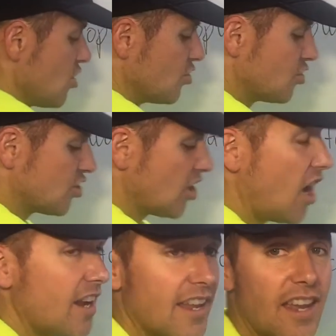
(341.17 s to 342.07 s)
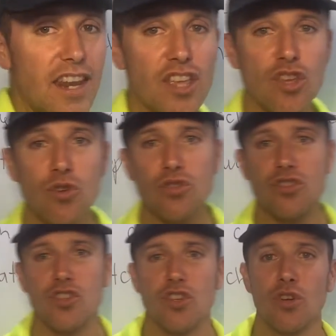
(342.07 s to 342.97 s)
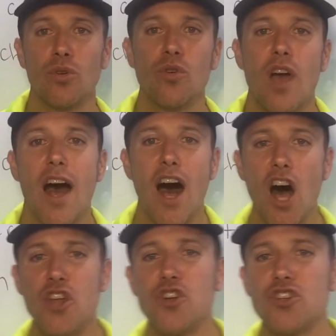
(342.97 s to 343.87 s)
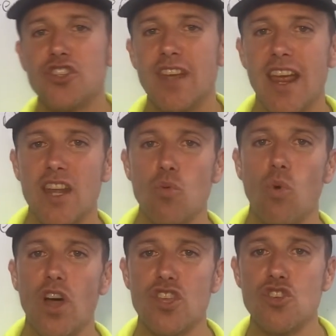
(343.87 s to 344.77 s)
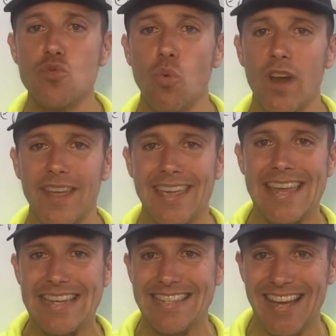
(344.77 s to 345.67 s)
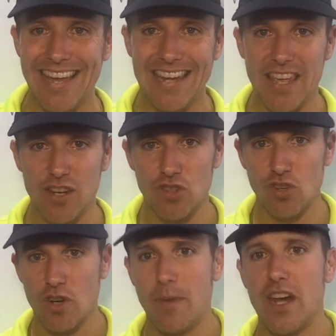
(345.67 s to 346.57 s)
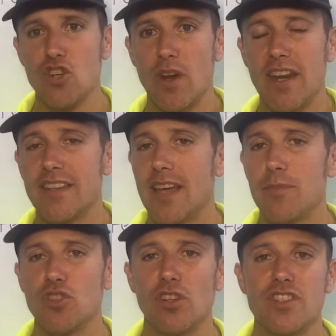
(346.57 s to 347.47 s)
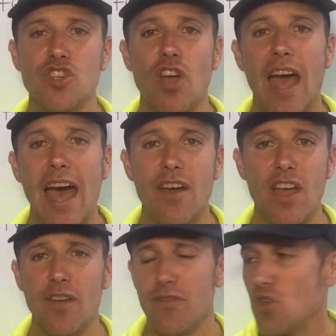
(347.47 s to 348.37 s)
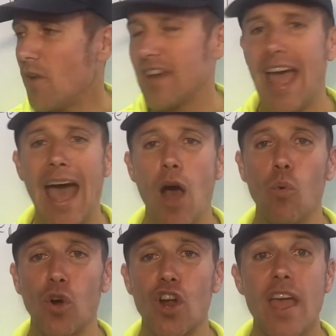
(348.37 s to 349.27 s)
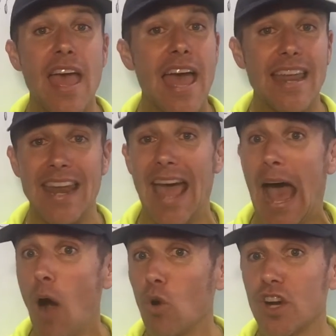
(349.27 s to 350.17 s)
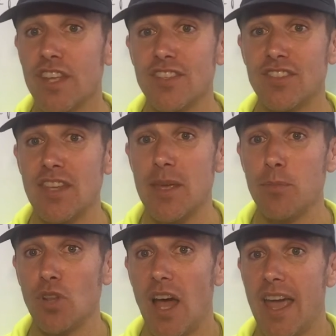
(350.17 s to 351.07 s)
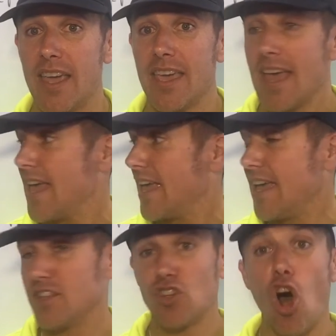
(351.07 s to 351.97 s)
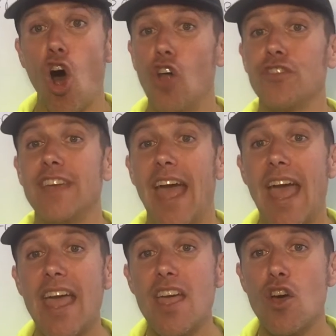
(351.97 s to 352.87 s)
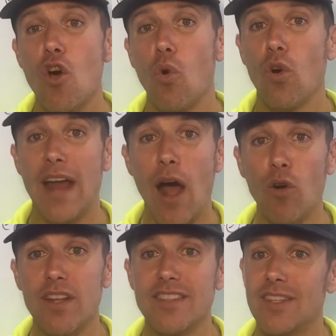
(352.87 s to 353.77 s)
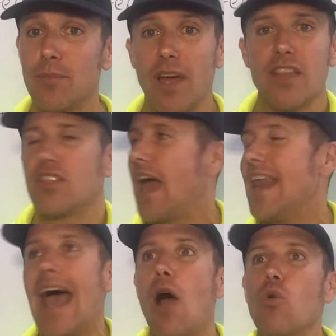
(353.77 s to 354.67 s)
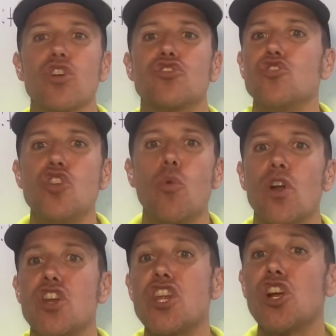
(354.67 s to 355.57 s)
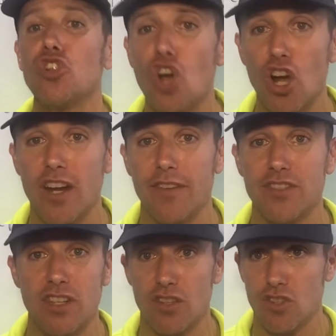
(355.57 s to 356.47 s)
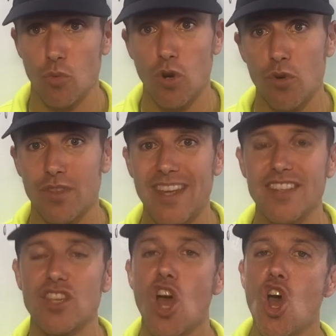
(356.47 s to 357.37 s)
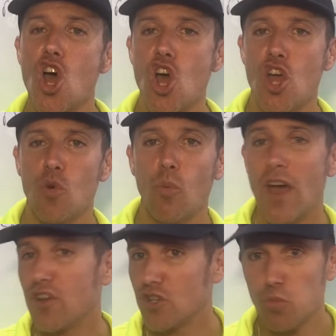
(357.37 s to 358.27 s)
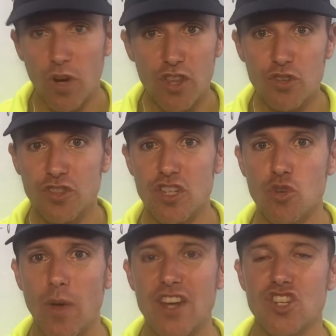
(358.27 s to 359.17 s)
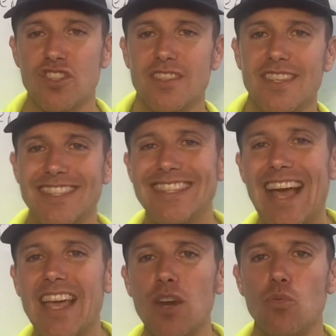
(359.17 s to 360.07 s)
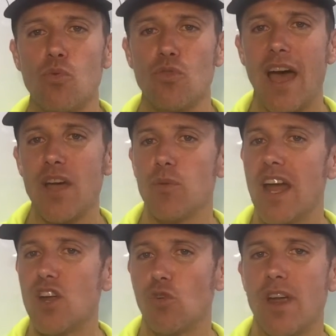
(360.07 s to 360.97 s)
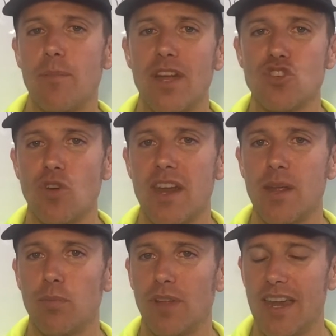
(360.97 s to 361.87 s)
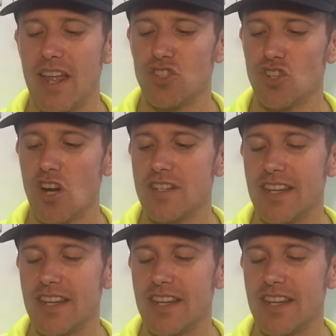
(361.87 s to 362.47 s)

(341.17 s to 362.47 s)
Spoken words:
start getting used to understanding what you want to get done in a certain amount of training time. So if you have an hour can seem like it's all day, or an hour can seem like an hour is nowhere near long enough to work with kids. Whether it's one of those situations, the second when I create my training plan and start to